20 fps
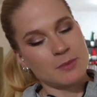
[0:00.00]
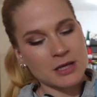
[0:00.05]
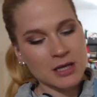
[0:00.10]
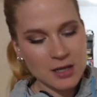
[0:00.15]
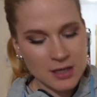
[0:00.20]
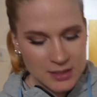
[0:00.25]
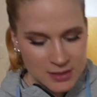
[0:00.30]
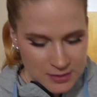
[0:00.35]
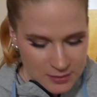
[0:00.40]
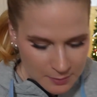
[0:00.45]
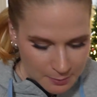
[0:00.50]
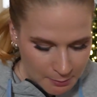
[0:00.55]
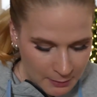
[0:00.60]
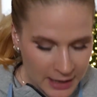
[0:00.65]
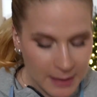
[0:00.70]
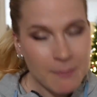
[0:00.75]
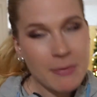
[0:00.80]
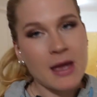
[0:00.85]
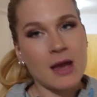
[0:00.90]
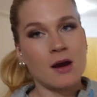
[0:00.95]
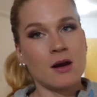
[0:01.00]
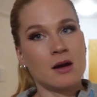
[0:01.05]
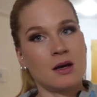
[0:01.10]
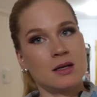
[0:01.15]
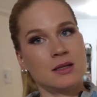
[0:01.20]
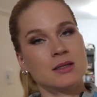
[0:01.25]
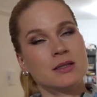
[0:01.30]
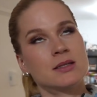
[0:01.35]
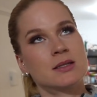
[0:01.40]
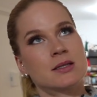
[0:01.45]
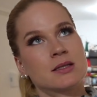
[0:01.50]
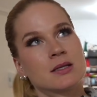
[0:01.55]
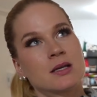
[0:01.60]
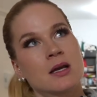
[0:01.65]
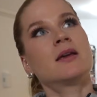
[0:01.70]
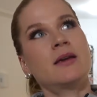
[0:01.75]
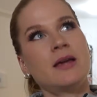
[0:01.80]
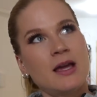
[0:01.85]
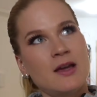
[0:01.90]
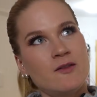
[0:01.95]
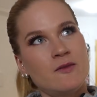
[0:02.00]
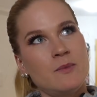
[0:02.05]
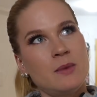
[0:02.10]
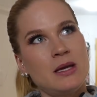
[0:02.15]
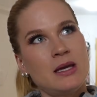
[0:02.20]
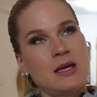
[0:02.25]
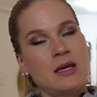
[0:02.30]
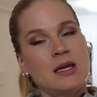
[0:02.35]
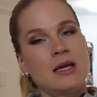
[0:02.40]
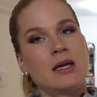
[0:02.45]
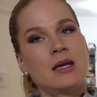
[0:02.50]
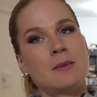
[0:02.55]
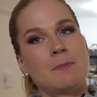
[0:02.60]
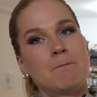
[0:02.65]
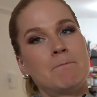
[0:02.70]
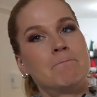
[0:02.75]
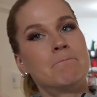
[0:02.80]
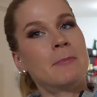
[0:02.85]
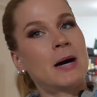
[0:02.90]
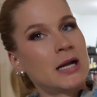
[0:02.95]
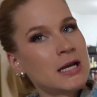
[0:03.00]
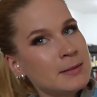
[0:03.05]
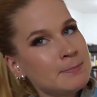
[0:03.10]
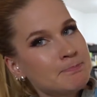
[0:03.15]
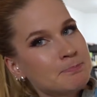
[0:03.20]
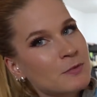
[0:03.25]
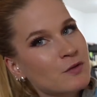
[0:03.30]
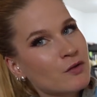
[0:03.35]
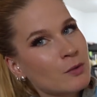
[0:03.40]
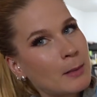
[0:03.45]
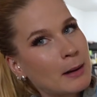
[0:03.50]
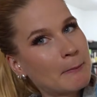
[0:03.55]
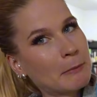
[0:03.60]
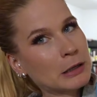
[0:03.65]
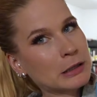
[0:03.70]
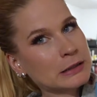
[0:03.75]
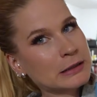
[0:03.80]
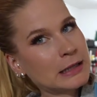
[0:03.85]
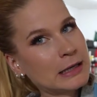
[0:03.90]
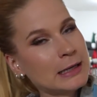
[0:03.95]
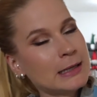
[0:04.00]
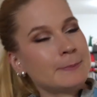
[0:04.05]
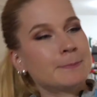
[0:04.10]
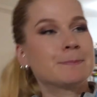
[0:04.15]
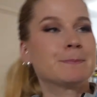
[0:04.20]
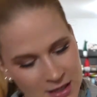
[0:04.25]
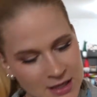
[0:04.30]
because my parents gave me money for my birthday.